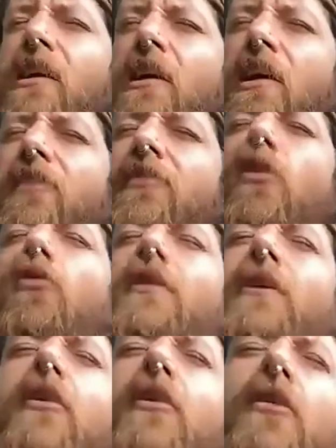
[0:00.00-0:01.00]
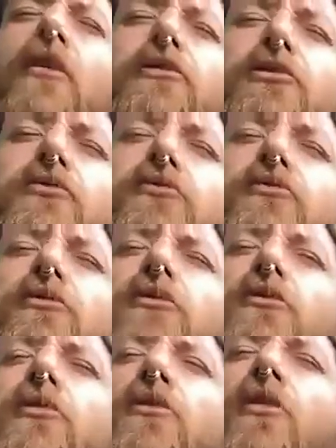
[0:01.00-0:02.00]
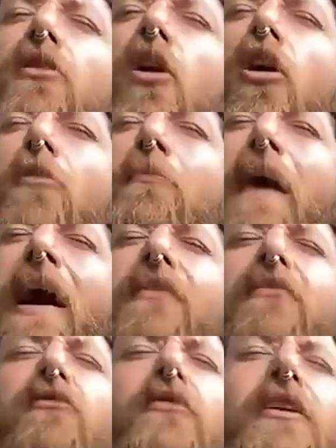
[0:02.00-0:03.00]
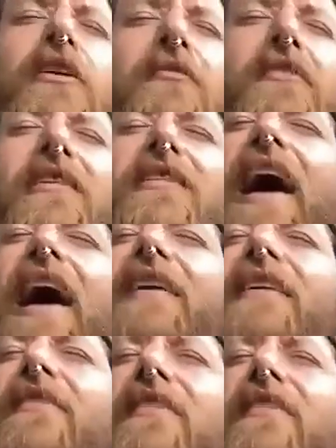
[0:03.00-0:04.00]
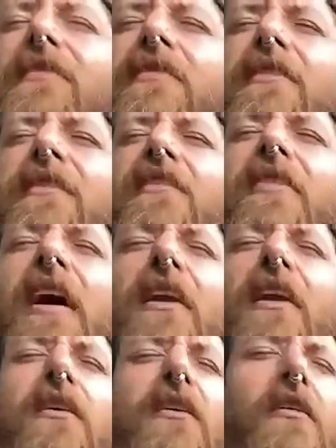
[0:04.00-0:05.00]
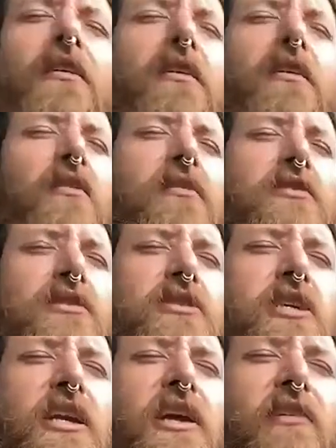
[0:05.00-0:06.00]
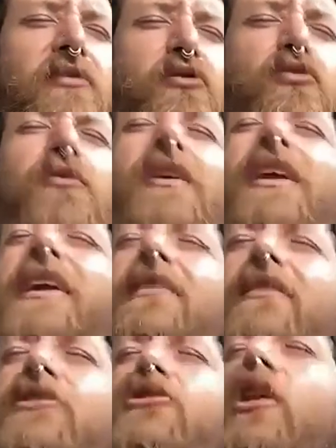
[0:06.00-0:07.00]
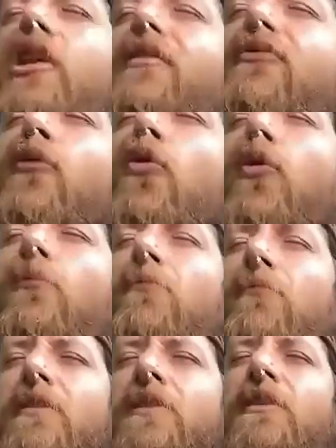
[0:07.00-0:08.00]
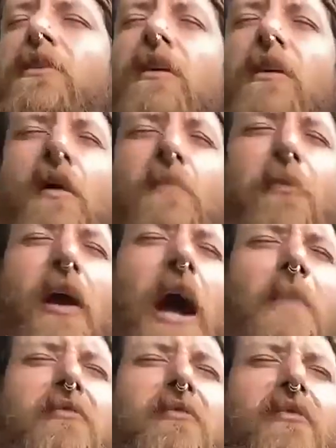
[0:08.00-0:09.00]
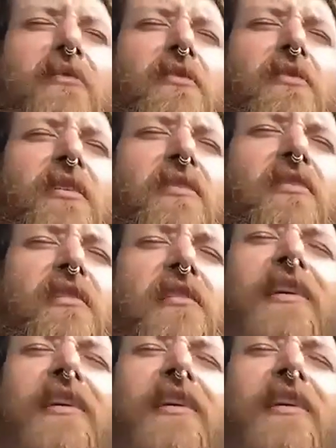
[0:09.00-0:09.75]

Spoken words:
is holding on to long past griefs and sadnesses that she needs to release and transform. Perhaps this is a